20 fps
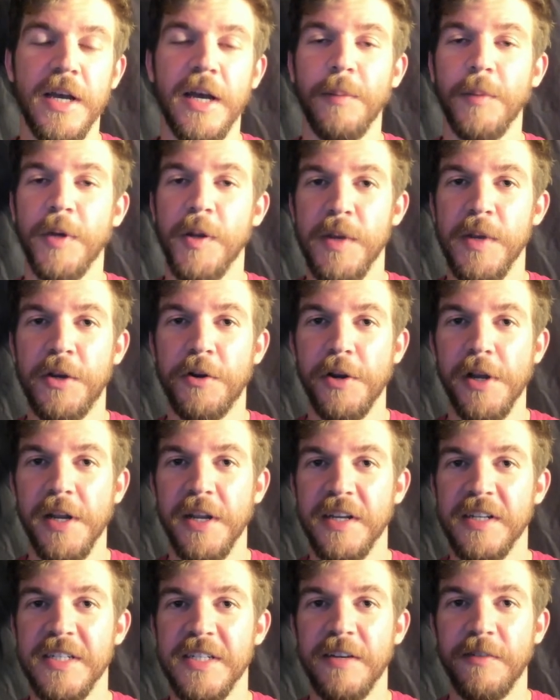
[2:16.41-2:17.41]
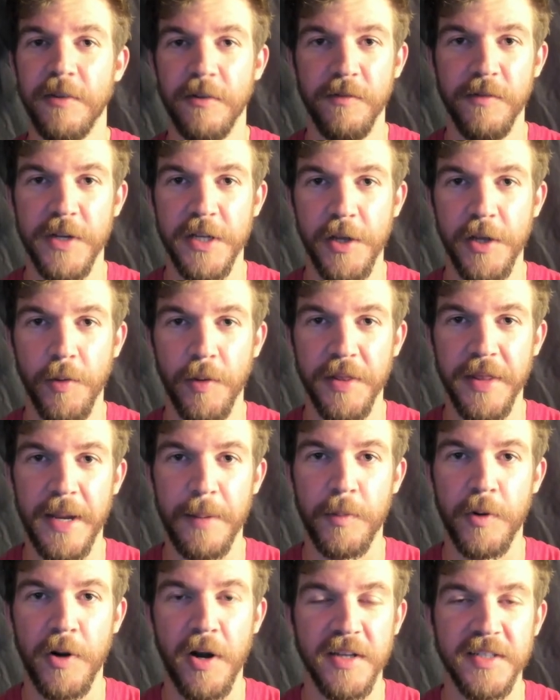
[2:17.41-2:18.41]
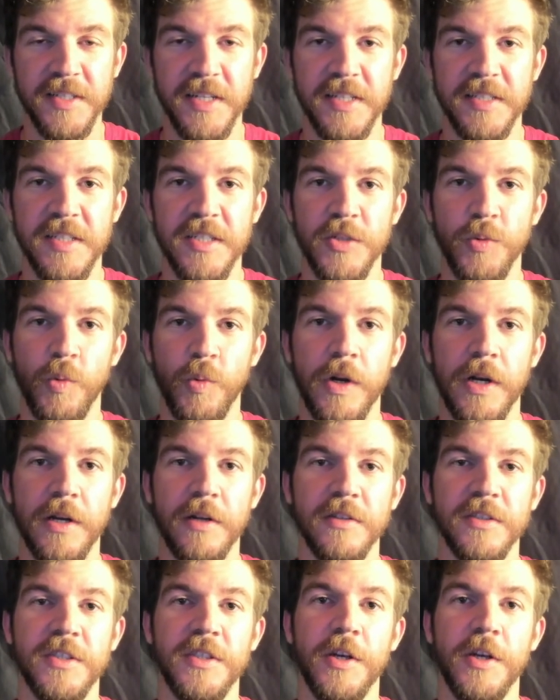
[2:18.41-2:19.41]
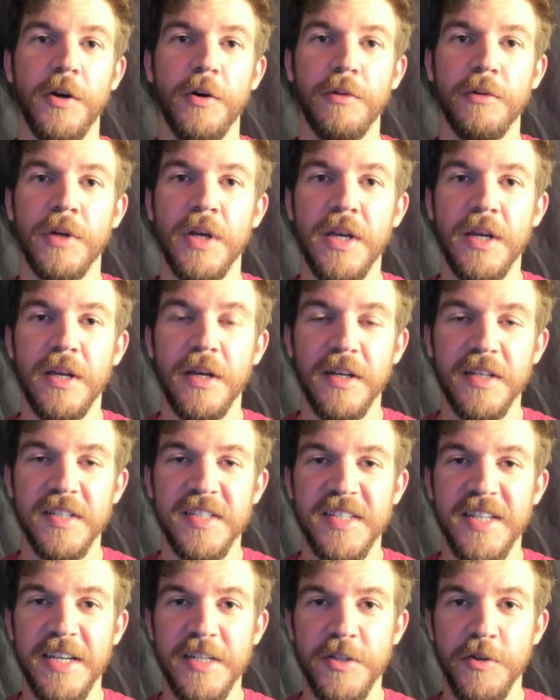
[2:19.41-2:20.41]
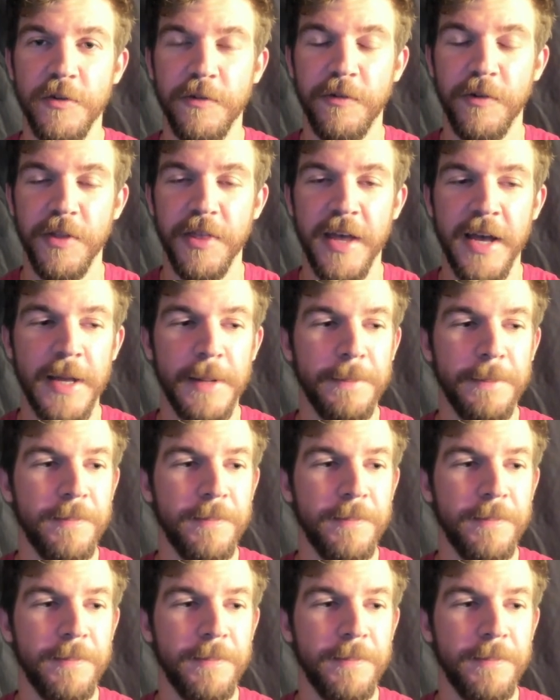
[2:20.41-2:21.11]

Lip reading: I'm going to be creating a different video on that process as well, so stay tuned for that.